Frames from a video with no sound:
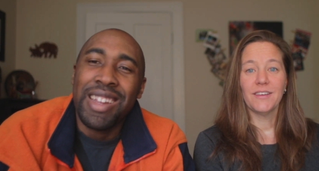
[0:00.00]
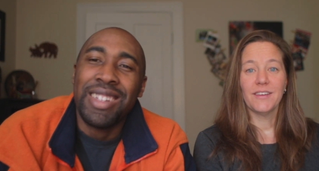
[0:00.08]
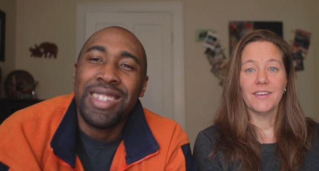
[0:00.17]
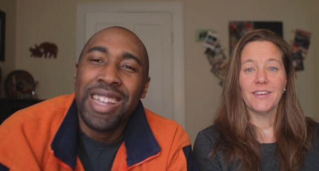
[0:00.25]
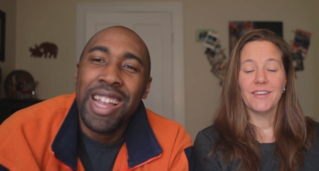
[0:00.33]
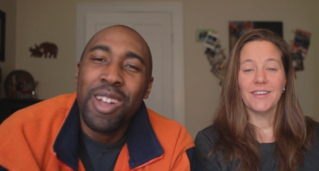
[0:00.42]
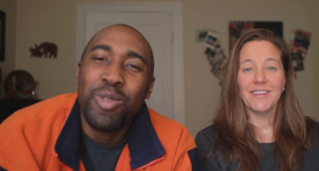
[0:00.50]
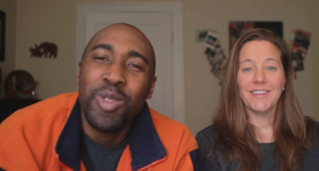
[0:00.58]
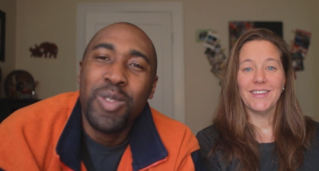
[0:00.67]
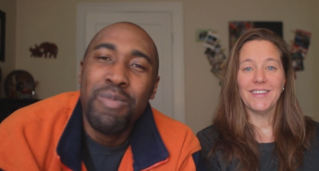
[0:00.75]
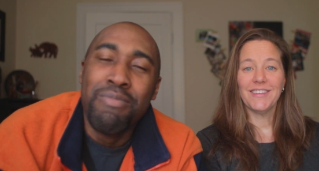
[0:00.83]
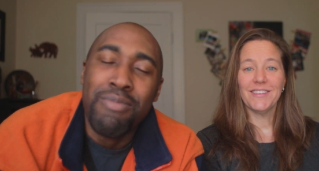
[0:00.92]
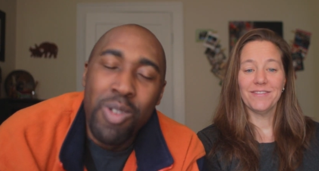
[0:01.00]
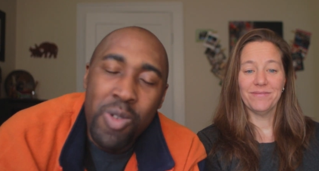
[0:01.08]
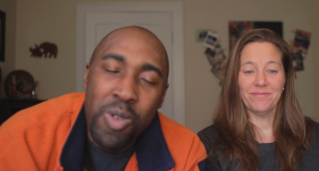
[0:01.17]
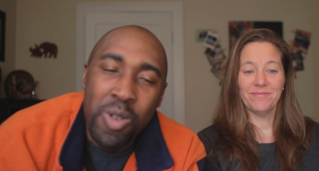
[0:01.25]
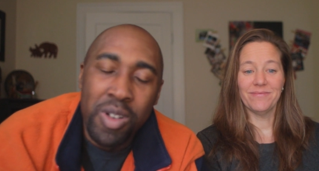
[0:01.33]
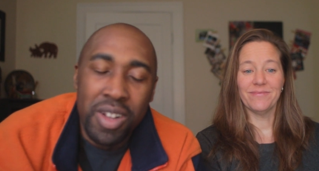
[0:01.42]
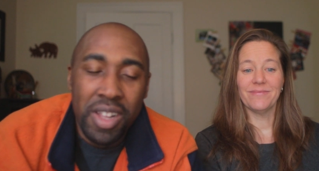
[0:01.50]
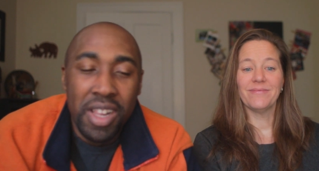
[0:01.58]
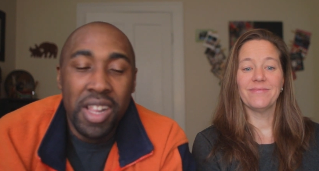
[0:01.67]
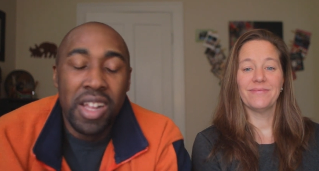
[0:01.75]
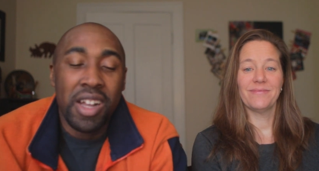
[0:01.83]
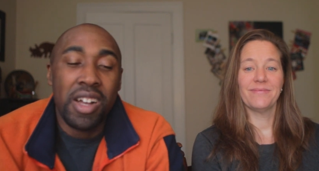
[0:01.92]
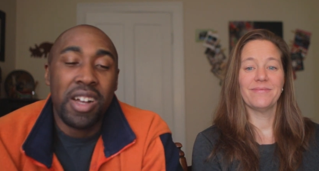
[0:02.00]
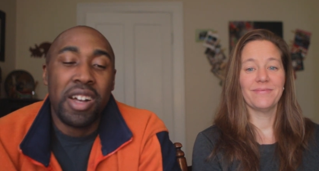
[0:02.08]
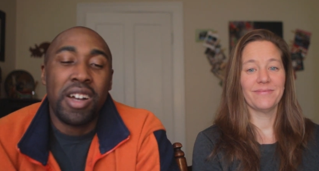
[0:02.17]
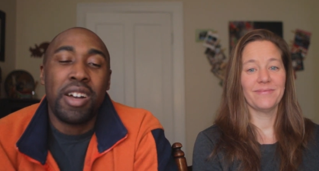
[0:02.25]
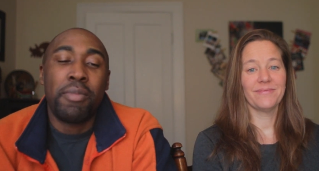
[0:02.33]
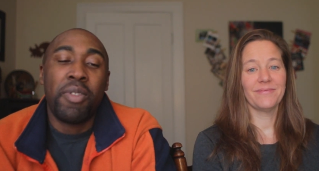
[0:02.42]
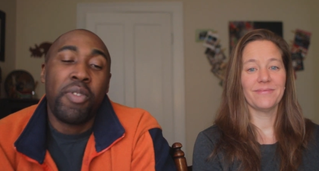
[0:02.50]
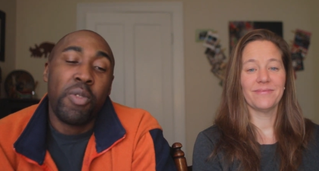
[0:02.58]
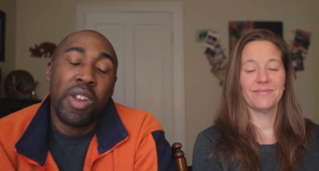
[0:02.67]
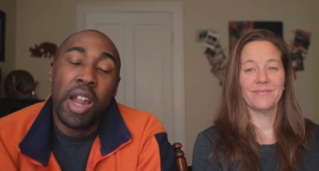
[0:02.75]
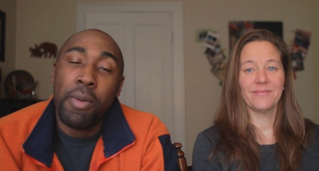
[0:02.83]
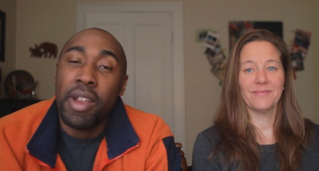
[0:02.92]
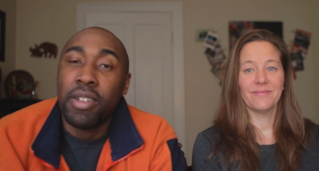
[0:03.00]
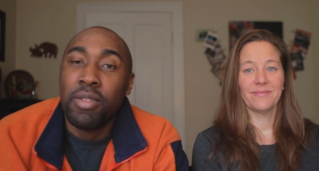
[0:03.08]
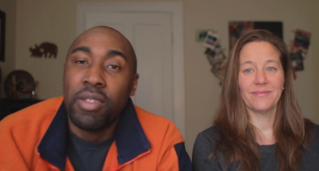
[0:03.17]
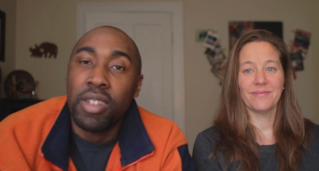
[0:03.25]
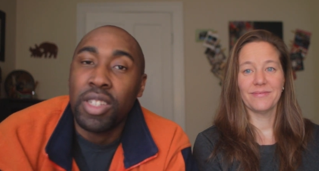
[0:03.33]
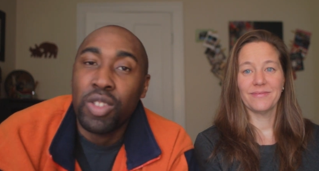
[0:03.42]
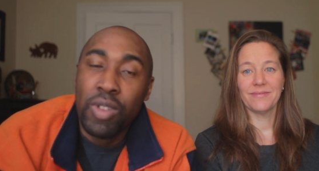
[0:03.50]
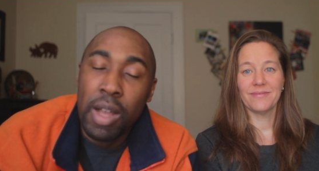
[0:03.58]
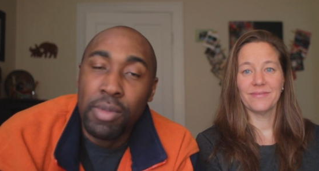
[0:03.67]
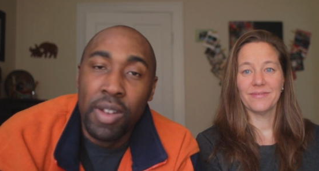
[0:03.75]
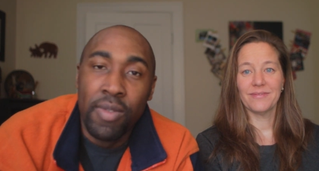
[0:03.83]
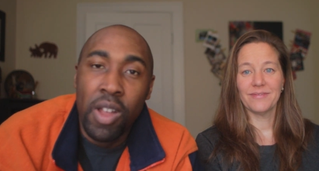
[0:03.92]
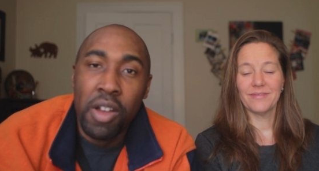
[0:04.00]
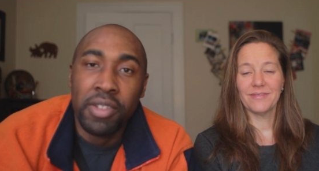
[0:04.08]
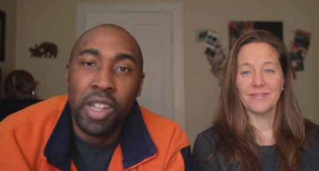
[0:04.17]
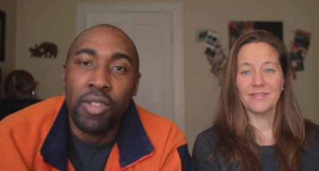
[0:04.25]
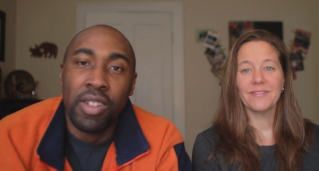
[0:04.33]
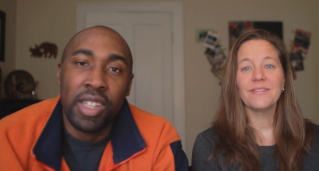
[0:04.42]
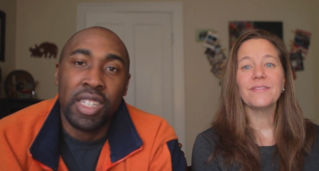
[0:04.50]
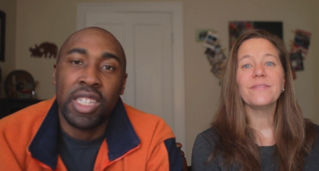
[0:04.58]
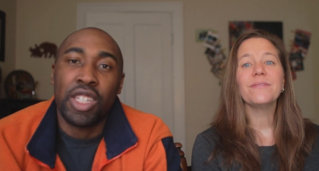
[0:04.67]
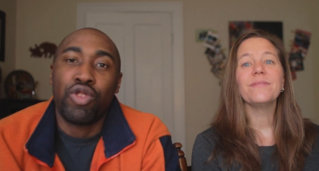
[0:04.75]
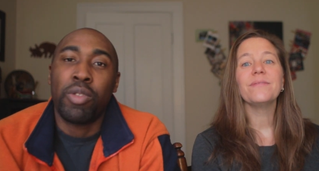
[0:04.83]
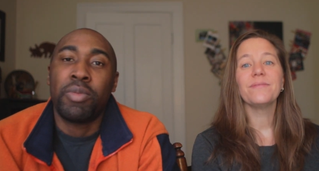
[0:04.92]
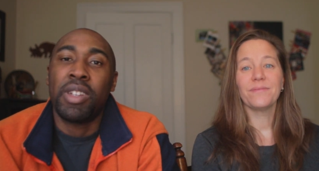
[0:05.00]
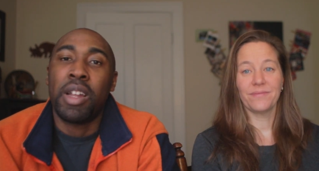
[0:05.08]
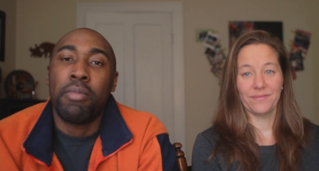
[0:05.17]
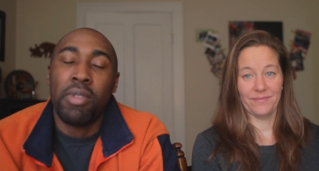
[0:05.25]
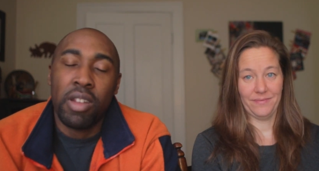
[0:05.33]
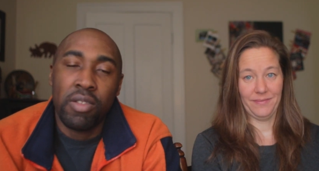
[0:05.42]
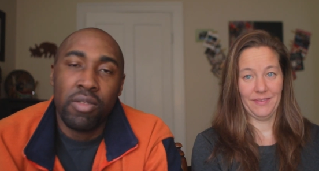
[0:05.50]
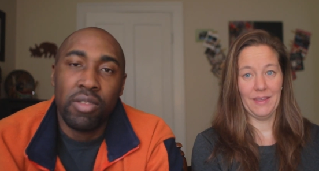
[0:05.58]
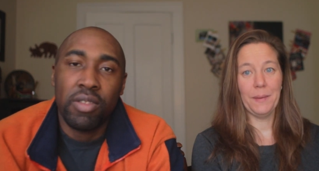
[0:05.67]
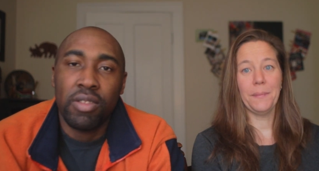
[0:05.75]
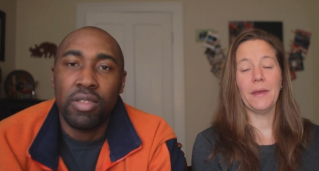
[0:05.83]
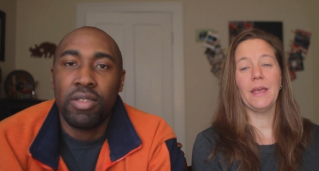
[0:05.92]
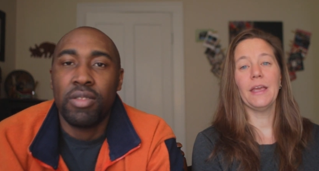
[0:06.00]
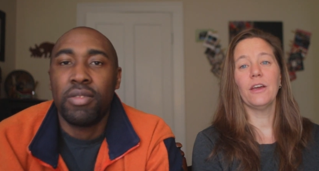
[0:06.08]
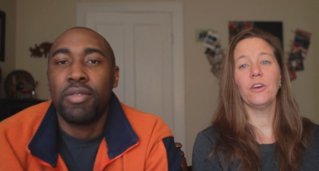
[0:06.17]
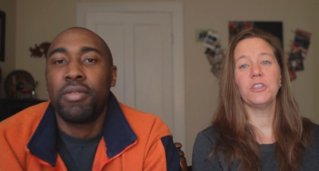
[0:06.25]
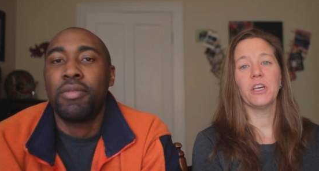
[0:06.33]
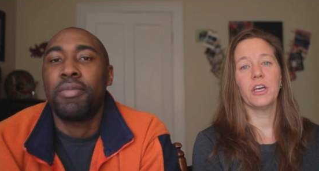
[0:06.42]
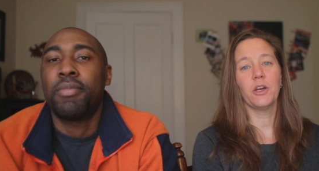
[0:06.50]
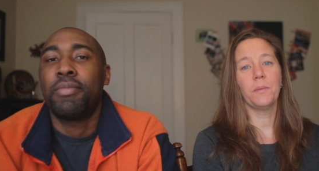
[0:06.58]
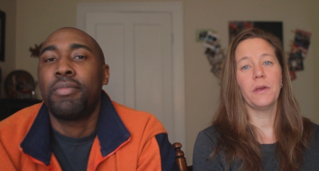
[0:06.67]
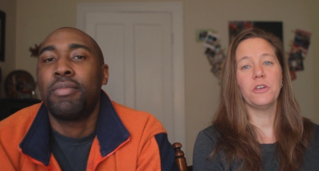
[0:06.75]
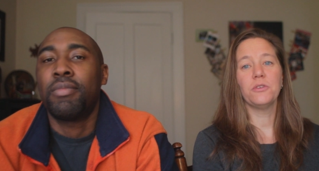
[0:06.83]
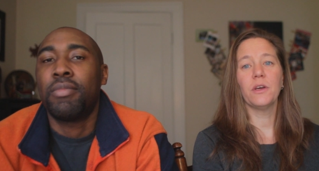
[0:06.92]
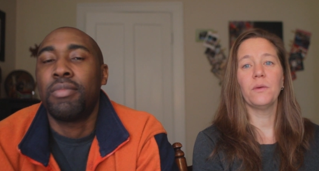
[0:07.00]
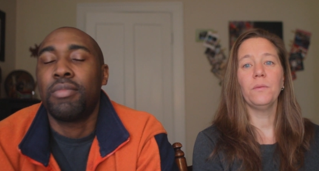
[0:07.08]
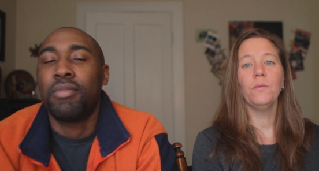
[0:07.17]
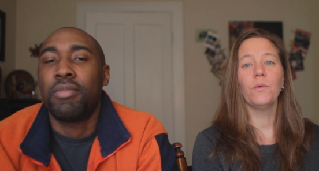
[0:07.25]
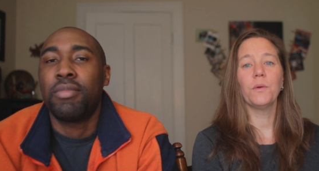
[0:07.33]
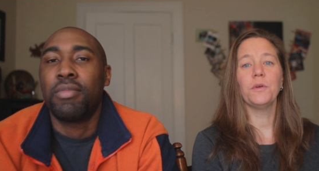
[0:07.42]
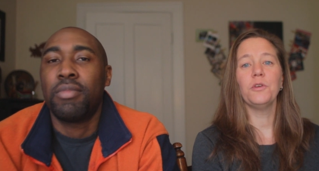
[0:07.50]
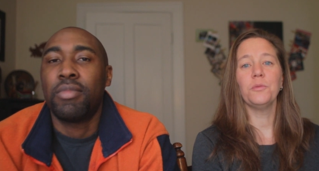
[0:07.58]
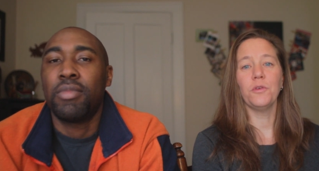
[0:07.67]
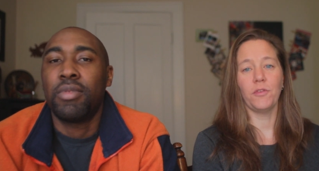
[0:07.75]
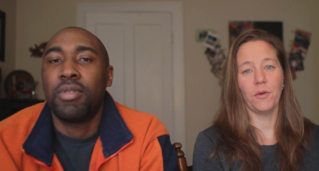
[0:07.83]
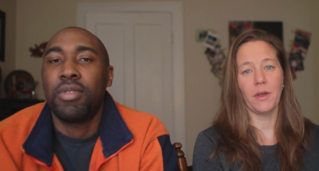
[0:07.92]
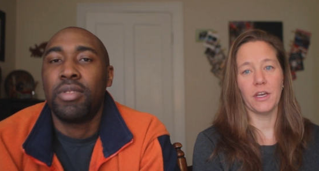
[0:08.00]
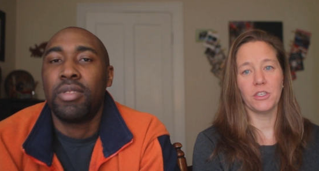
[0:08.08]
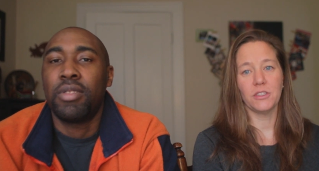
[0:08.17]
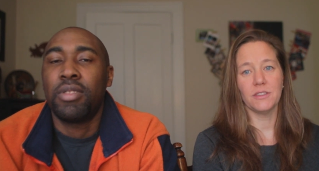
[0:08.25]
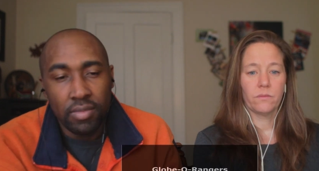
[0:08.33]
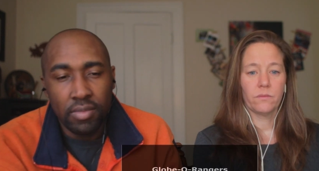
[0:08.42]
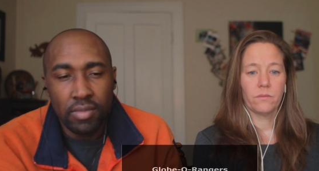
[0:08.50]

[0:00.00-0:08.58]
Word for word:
Speaker 1: to check out some more. Mm-hmm. Uh, before we dive right into it, look, subscribe to the vlog channel. The link's in the description down below.
Speaker 2: Yep. And go check out our Patreon where we do movie reactions.